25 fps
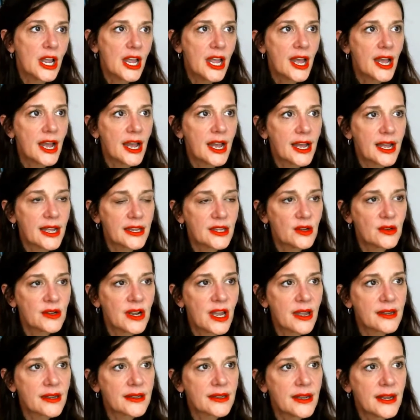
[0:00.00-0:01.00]
You're
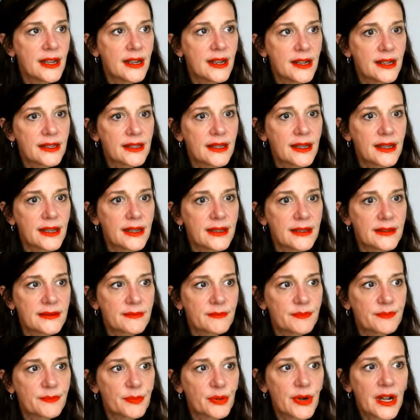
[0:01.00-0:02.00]
not,
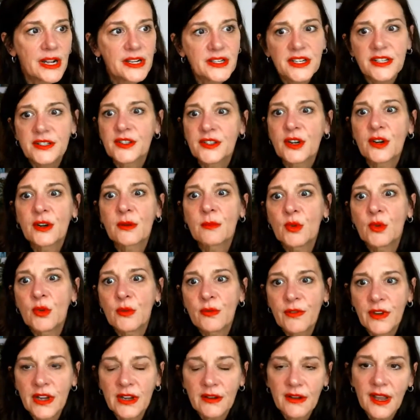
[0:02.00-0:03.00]
projects aren't
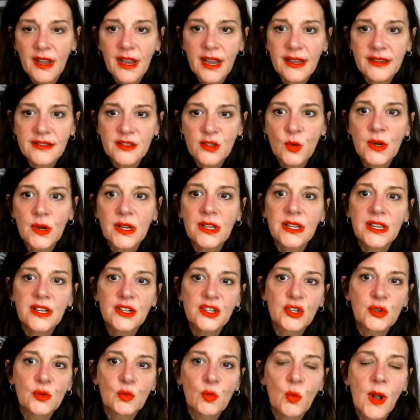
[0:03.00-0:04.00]
moving as quickly as
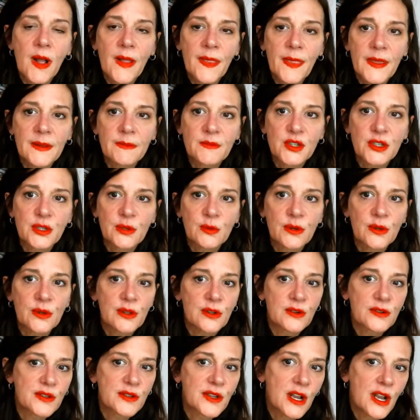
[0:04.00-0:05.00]
you'd want them to, or
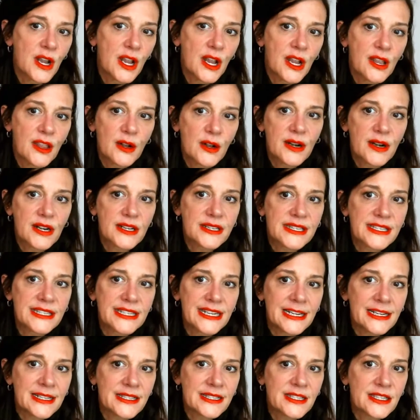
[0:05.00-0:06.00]
they're at a
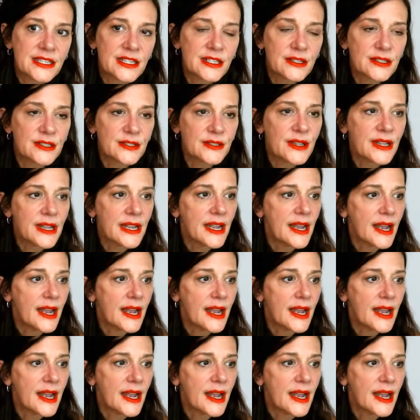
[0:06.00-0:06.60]
standstill.